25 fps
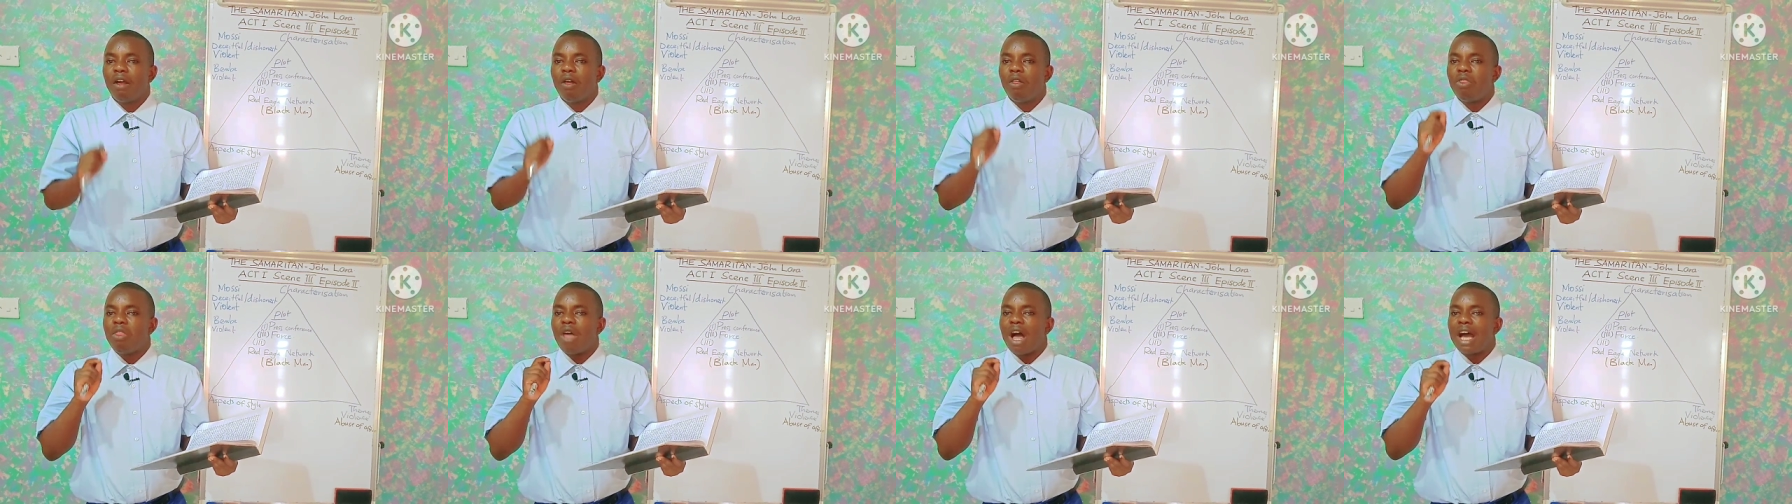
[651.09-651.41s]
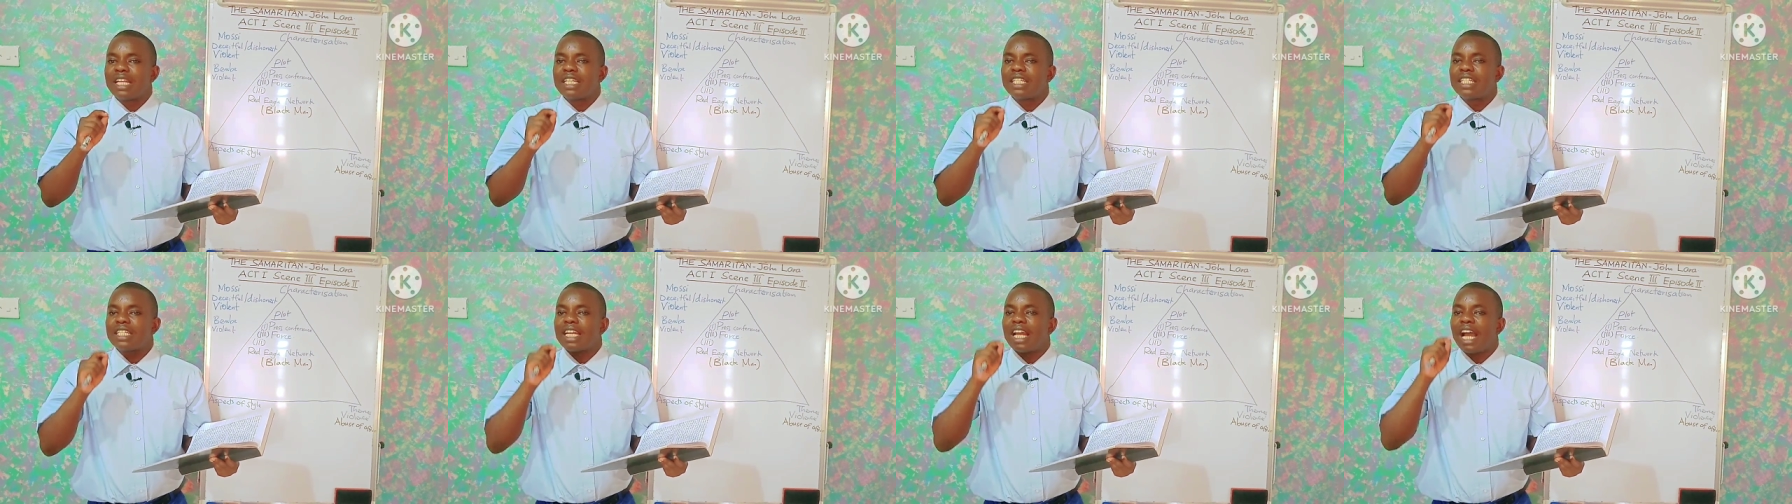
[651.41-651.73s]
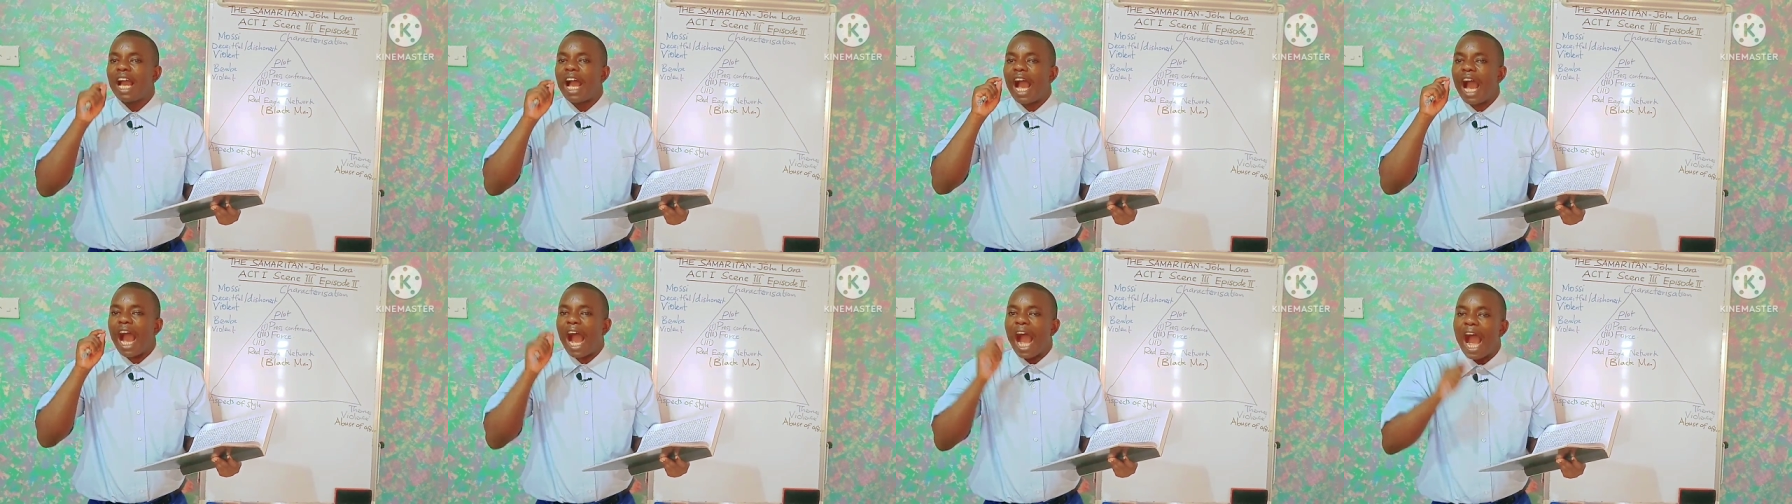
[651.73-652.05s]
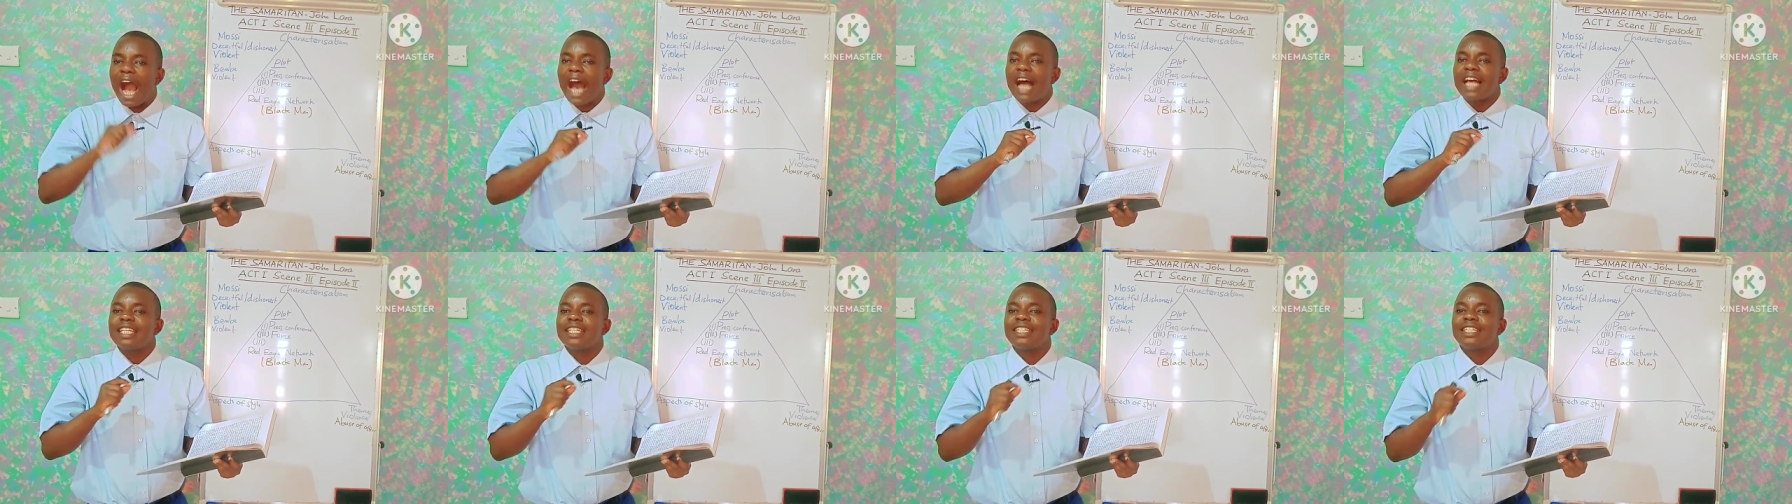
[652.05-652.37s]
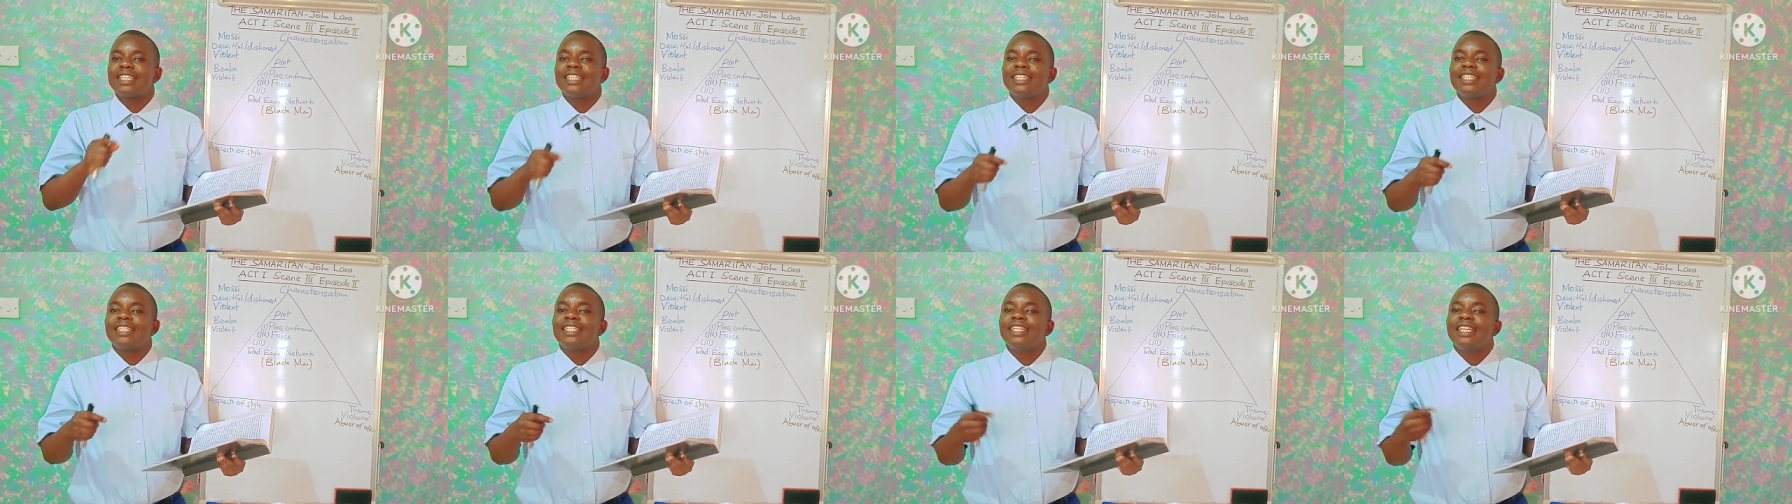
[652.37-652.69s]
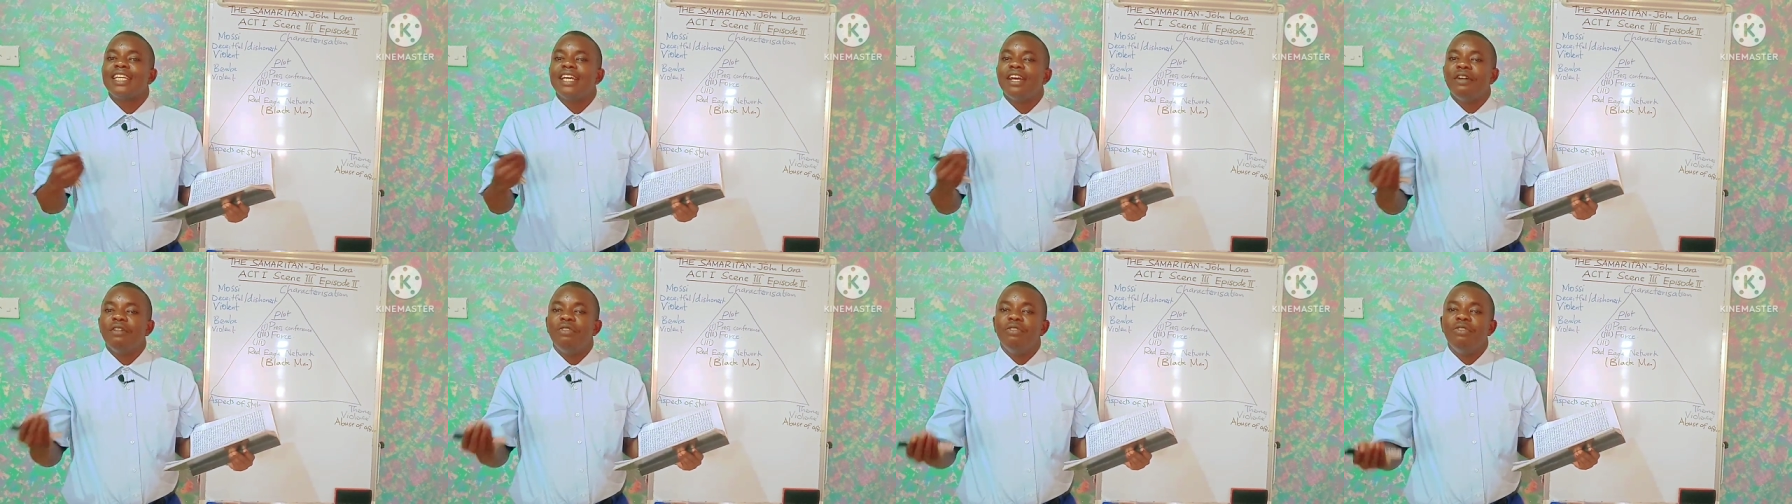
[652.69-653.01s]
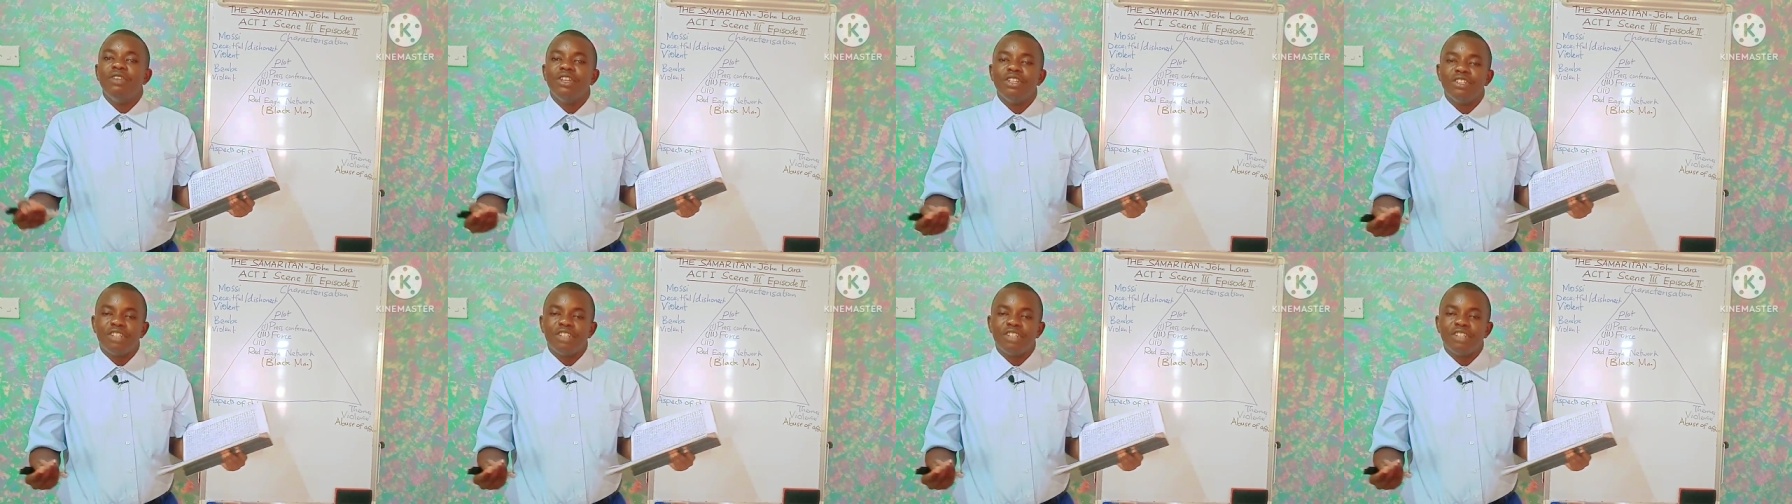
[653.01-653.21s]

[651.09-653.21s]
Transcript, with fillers: that has the